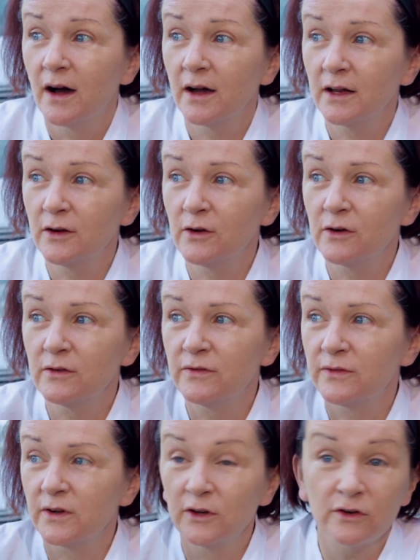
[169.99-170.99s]
I
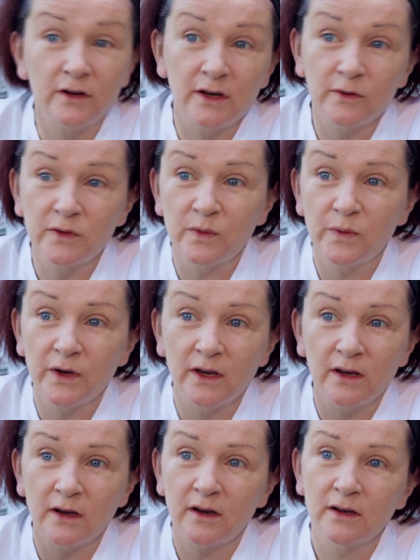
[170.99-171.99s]
love looking out the bay.